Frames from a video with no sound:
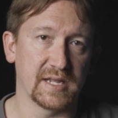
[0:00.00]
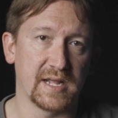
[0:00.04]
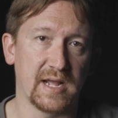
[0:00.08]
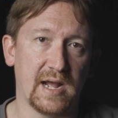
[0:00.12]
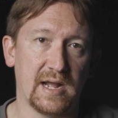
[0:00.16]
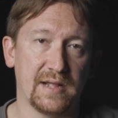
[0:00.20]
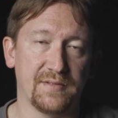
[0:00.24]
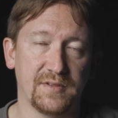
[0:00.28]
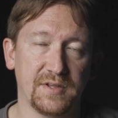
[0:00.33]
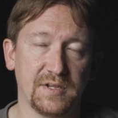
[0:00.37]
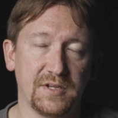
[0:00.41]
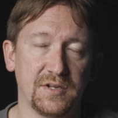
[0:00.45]
the
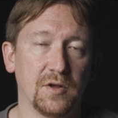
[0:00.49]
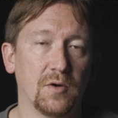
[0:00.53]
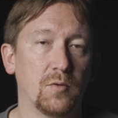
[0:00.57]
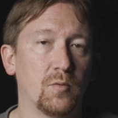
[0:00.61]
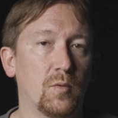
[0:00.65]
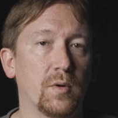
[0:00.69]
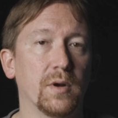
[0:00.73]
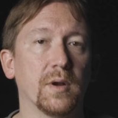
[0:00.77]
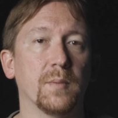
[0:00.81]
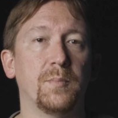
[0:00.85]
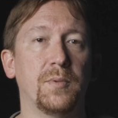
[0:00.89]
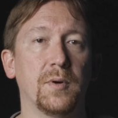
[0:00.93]
kind that you don't
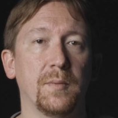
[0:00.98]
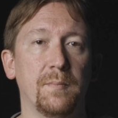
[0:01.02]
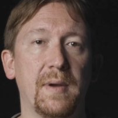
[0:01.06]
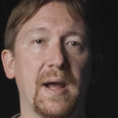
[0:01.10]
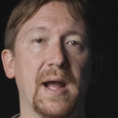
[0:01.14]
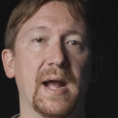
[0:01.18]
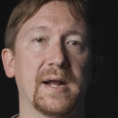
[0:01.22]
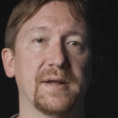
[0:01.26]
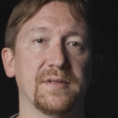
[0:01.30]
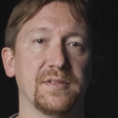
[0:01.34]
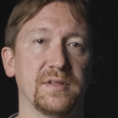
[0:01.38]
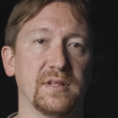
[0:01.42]
want to put
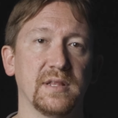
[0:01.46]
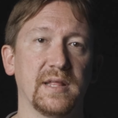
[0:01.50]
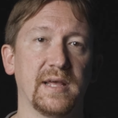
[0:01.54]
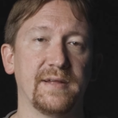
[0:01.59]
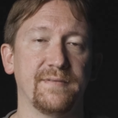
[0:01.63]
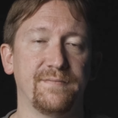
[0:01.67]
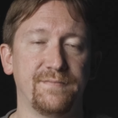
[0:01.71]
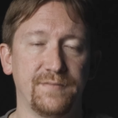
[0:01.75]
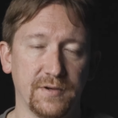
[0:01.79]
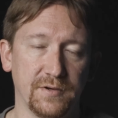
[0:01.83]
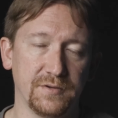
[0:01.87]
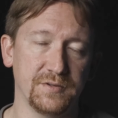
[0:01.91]
back in the
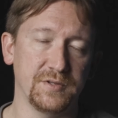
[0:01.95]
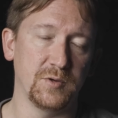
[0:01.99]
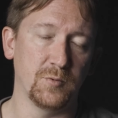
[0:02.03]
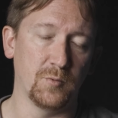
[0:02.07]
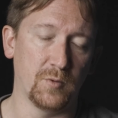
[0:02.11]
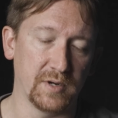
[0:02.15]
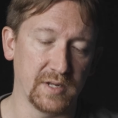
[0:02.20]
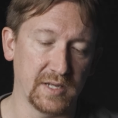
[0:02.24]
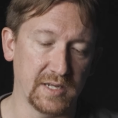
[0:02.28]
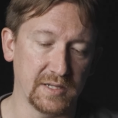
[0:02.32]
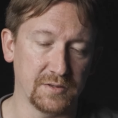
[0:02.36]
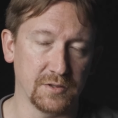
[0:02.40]
landfill, and you
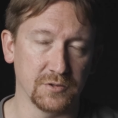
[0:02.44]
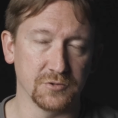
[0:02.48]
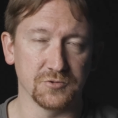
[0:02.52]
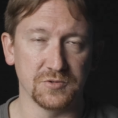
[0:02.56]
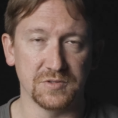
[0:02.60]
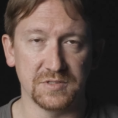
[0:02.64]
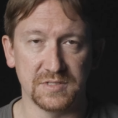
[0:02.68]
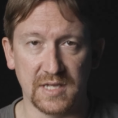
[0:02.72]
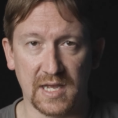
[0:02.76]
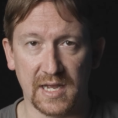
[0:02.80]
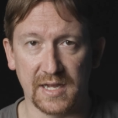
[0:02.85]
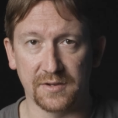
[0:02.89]
want to get those
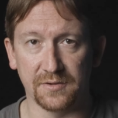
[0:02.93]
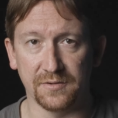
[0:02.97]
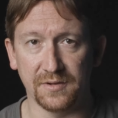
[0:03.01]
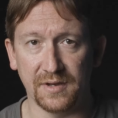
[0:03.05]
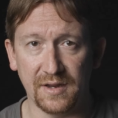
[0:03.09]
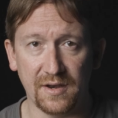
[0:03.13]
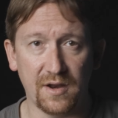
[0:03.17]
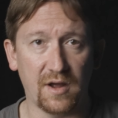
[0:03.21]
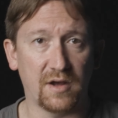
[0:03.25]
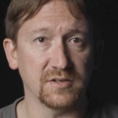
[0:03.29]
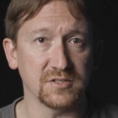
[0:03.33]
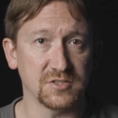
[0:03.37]
recycled.
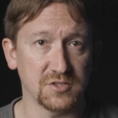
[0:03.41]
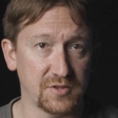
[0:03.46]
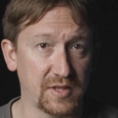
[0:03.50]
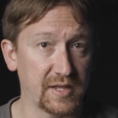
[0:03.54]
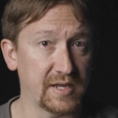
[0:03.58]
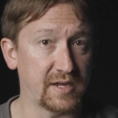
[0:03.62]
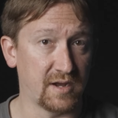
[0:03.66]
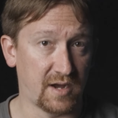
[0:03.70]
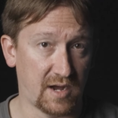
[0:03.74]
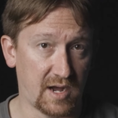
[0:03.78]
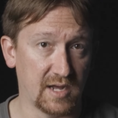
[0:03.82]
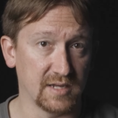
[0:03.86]
And also
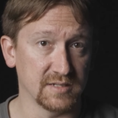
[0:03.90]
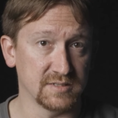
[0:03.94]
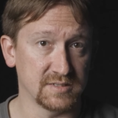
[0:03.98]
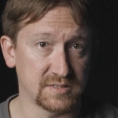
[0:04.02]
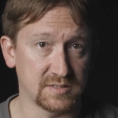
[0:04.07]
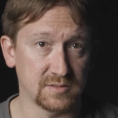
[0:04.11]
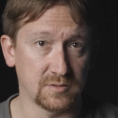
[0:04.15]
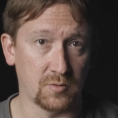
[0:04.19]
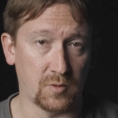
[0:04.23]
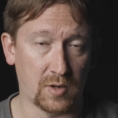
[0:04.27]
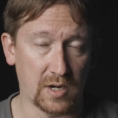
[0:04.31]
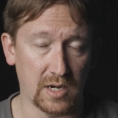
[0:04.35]
they
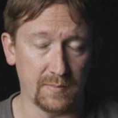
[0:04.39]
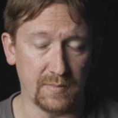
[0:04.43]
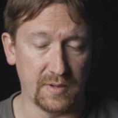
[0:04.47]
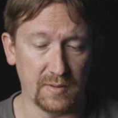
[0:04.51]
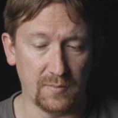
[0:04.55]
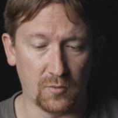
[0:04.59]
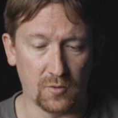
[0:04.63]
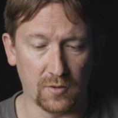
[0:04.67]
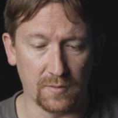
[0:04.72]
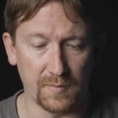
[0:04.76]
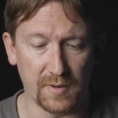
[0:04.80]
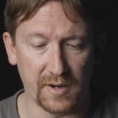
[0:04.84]
cost quite a
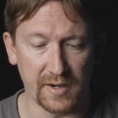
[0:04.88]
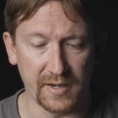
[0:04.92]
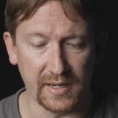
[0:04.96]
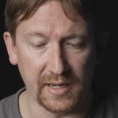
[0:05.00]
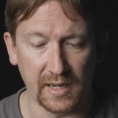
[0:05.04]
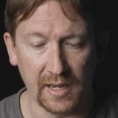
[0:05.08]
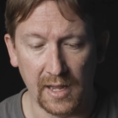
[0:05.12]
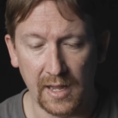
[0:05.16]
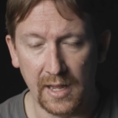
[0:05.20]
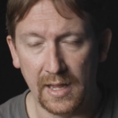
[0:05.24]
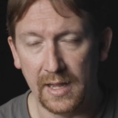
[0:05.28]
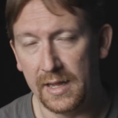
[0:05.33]
bit more
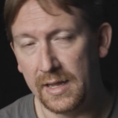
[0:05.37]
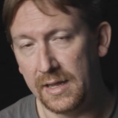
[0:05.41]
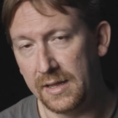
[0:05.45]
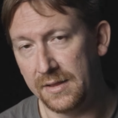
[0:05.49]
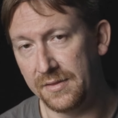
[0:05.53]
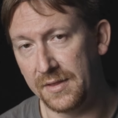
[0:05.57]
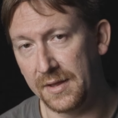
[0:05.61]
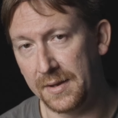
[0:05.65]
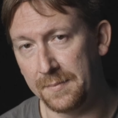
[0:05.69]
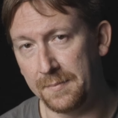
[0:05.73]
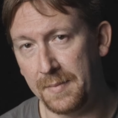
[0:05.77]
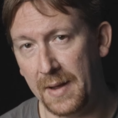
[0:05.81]
money
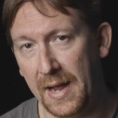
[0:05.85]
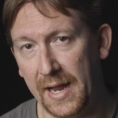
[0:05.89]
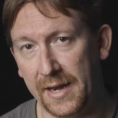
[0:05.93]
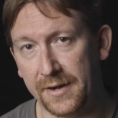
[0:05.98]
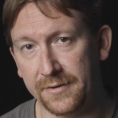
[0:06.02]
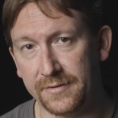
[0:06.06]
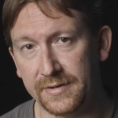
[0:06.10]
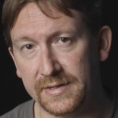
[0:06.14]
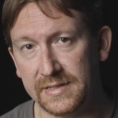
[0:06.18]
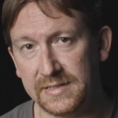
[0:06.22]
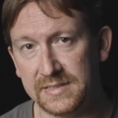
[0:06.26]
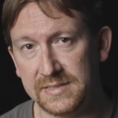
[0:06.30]
than
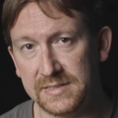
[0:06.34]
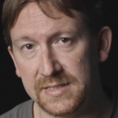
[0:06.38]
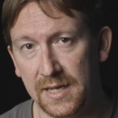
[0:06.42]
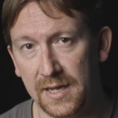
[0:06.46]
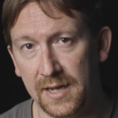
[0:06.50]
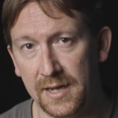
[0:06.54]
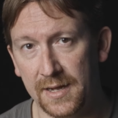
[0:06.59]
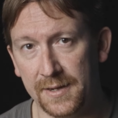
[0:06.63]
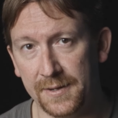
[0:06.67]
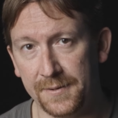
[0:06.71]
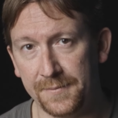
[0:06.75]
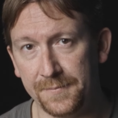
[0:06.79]
batteries
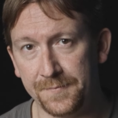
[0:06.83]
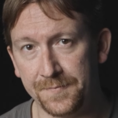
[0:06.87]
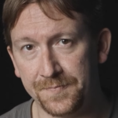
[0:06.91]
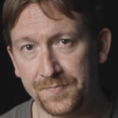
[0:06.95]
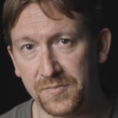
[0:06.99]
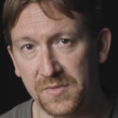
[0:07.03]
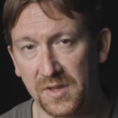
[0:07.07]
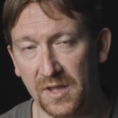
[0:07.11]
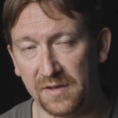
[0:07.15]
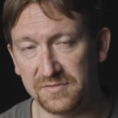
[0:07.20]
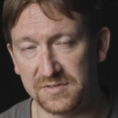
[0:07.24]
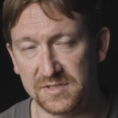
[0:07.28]

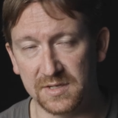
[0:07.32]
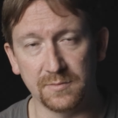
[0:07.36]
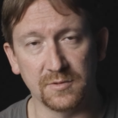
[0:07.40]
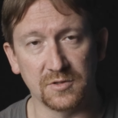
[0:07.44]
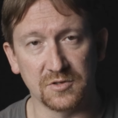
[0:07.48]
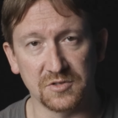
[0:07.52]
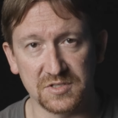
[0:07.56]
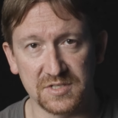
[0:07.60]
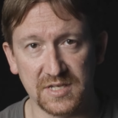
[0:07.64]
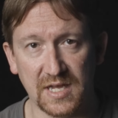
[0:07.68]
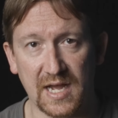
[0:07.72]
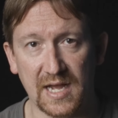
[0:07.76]
of
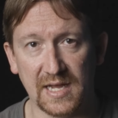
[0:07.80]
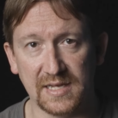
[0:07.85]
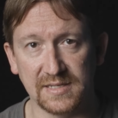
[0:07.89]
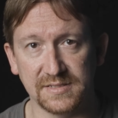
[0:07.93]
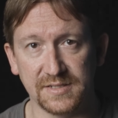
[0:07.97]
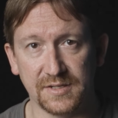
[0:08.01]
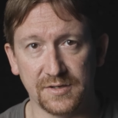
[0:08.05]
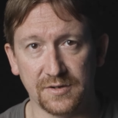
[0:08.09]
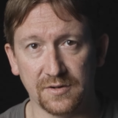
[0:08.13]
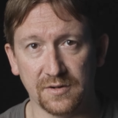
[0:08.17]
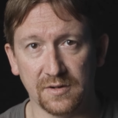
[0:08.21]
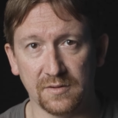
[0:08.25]
similar
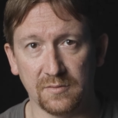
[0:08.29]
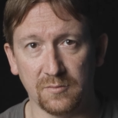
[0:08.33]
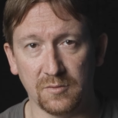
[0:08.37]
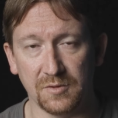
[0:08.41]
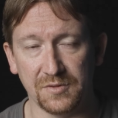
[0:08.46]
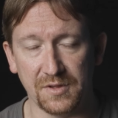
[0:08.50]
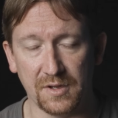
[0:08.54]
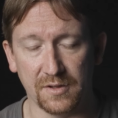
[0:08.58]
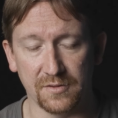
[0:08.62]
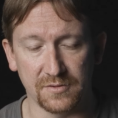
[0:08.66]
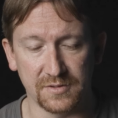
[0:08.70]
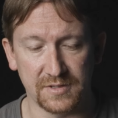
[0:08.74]
size that are
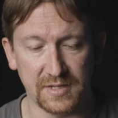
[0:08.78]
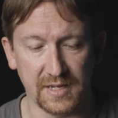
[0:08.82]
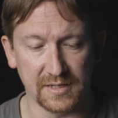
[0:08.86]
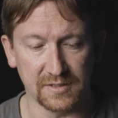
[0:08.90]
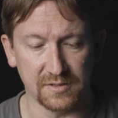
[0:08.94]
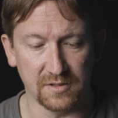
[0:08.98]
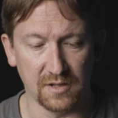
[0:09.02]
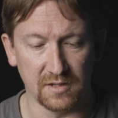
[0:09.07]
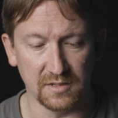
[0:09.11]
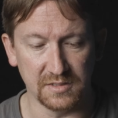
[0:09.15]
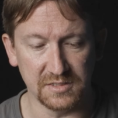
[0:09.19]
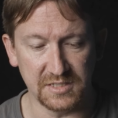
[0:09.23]
with other
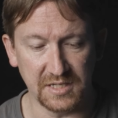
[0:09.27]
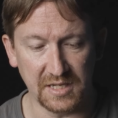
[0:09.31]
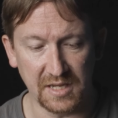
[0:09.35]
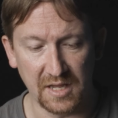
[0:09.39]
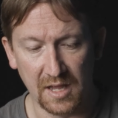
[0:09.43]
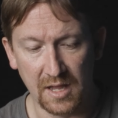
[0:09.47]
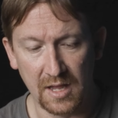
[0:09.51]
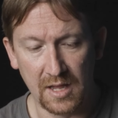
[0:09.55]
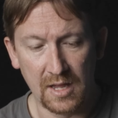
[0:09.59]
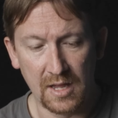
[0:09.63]
technology.